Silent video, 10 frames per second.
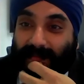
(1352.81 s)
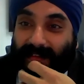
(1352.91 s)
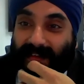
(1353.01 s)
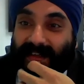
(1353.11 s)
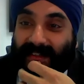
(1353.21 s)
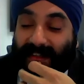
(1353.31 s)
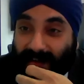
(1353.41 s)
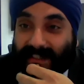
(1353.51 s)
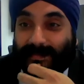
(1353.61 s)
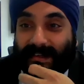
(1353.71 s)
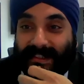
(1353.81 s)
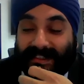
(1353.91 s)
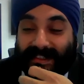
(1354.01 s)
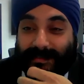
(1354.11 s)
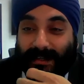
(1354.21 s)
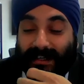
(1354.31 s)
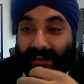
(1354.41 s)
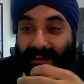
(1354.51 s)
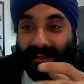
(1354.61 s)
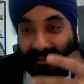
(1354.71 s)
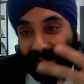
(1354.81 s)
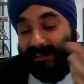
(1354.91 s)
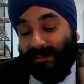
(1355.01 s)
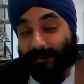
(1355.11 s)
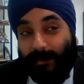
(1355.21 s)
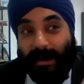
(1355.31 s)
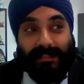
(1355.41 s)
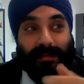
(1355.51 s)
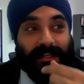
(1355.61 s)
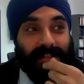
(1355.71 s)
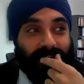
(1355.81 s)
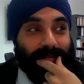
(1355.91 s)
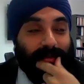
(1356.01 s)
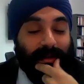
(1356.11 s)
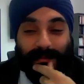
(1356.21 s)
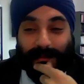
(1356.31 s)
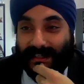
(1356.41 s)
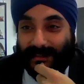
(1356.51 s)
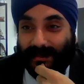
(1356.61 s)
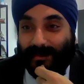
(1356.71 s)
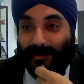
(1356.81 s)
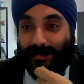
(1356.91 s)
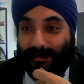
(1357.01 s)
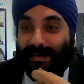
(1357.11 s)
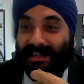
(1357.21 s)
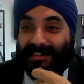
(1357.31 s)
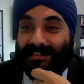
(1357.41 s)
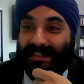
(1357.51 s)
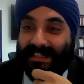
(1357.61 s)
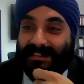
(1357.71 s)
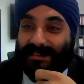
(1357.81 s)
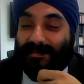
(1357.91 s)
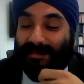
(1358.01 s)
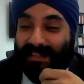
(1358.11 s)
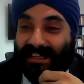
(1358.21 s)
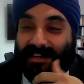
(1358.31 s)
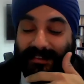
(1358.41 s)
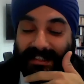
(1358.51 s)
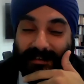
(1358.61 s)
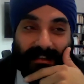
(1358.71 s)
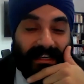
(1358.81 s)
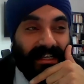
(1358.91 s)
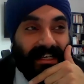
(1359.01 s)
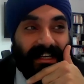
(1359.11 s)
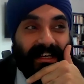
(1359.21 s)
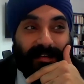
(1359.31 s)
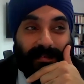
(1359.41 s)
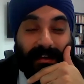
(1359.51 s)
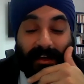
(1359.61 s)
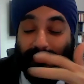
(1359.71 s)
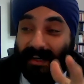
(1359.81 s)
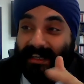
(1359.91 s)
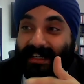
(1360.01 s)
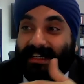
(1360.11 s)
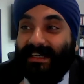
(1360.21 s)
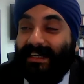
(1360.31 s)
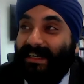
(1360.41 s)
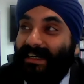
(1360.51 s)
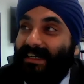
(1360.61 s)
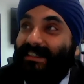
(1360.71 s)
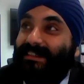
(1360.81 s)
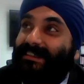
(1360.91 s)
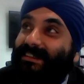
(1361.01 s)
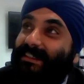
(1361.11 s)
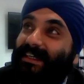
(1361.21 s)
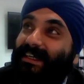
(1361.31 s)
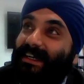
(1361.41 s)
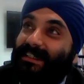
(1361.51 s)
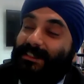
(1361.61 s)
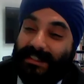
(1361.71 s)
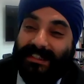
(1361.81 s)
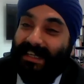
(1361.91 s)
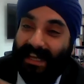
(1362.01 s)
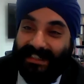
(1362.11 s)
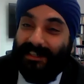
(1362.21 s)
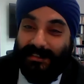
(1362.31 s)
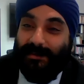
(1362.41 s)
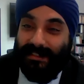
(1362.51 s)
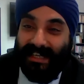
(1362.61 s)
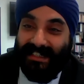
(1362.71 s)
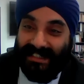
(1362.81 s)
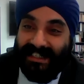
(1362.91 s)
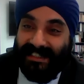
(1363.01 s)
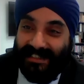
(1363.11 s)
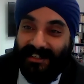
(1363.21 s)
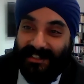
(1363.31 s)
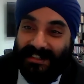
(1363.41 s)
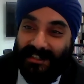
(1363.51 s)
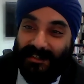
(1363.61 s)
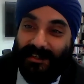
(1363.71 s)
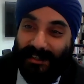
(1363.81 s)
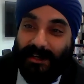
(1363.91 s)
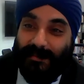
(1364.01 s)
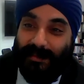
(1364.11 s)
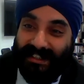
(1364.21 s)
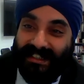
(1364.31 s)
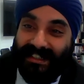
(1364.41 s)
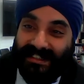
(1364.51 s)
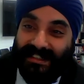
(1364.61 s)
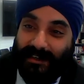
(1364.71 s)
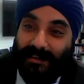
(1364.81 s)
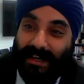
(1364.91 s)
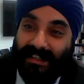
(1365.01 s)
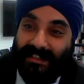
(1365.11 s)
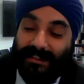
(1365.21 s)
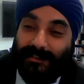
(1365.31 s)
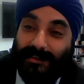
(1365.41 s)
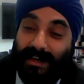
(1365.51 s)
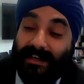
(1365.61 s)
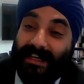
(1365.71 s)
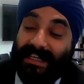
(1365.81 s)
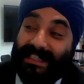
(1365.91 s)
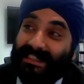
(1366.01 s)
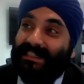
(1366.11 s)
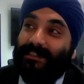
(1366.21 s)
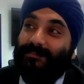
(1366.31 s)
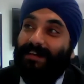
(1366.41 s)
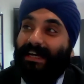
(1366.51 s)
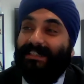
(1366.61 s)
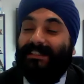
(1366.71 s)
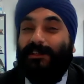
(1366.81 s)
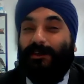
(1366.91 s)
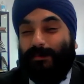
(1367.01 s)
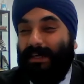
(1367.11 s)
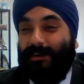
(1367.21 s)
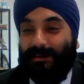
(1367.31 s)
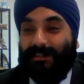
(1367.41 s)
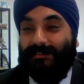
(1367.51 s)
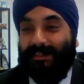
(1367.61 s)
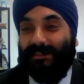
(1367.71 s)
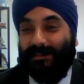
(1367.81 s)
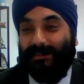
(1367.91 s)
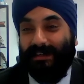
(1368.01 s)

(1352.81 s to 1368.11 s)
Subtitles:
know, there are spaces, but that's quite a specialized one. I'm talking to a group about trying to do something like that for them. But it's just connecting those little data sets, like you said, that your brother does, you know, and it's just trying to stick to facts and not be controversial.